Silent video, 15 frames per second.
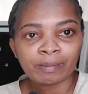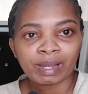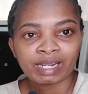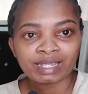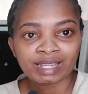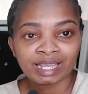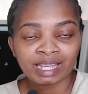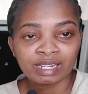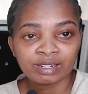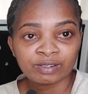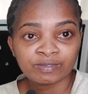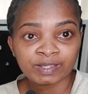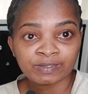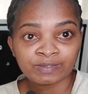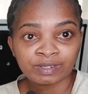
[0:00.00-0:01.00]
At the end
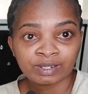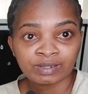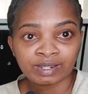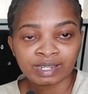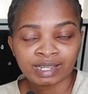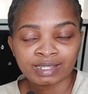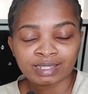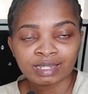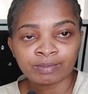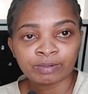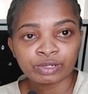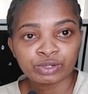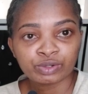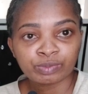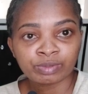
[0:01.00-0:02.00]
of the video, guys, I'm
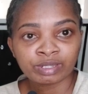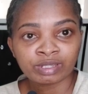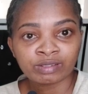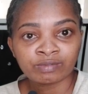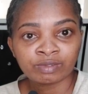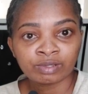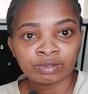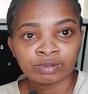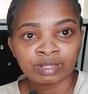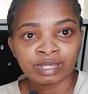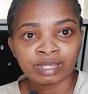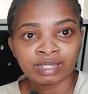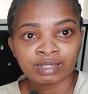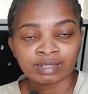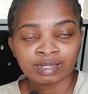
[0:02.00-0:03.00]
going to be giving you
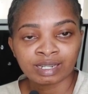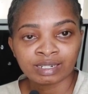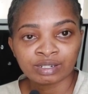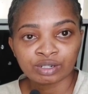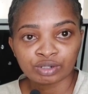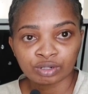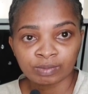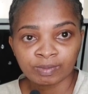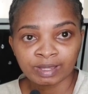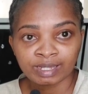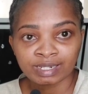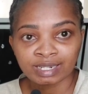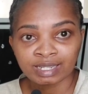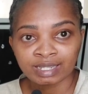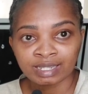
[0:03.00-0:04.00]
the exact shop
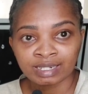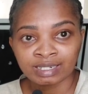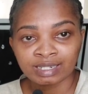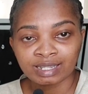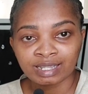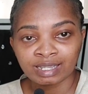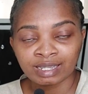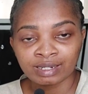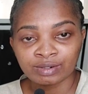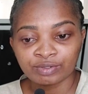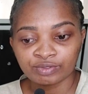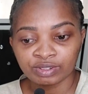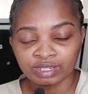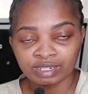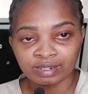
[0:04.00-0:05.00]
that I get the
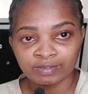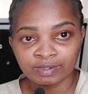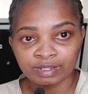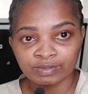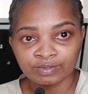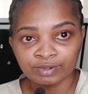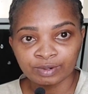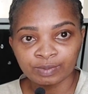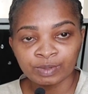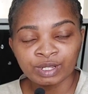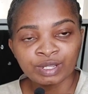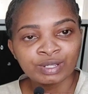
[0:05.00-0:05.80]
duvet covers from.